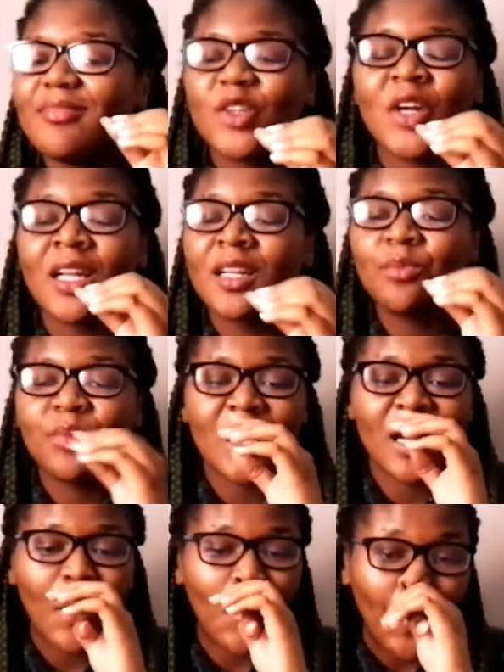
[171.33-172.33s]
trying to
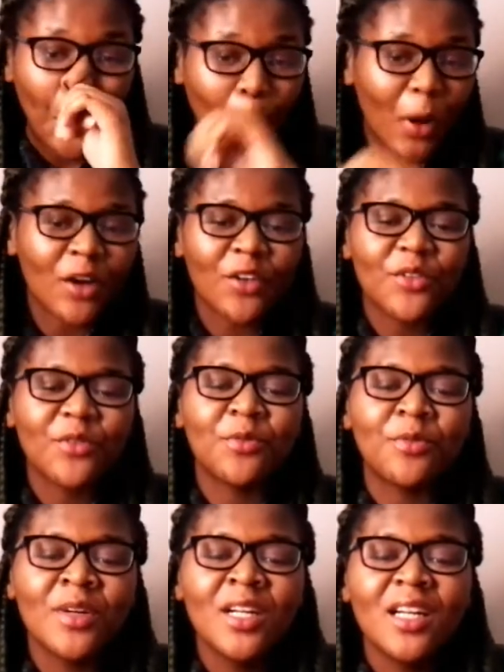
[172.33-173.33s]
become one of
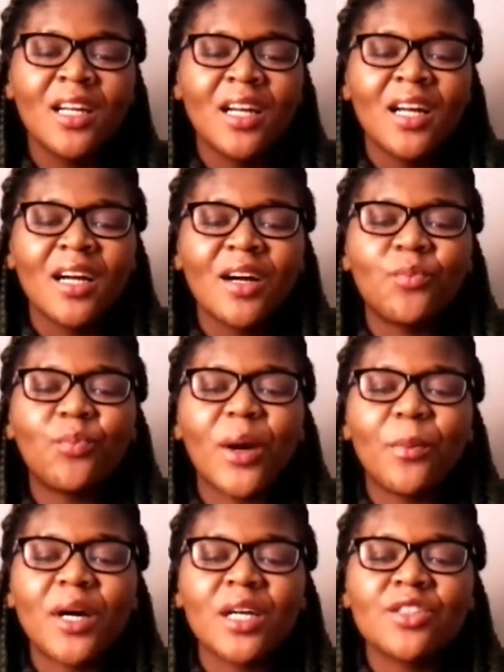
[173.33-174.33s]
my
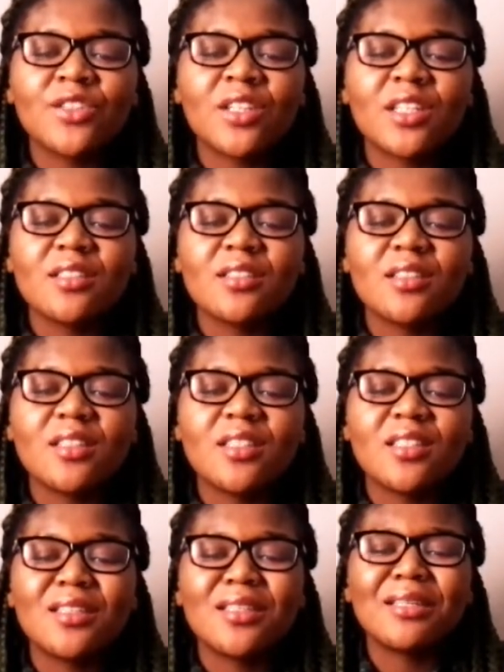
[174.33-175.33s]
bias records in
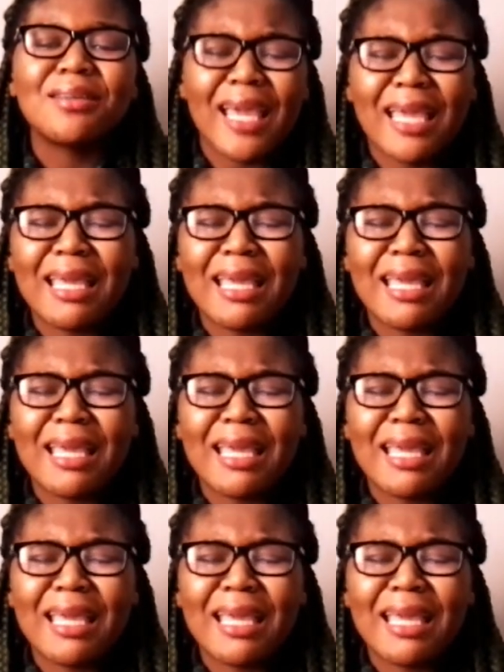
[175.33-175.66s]
NCT.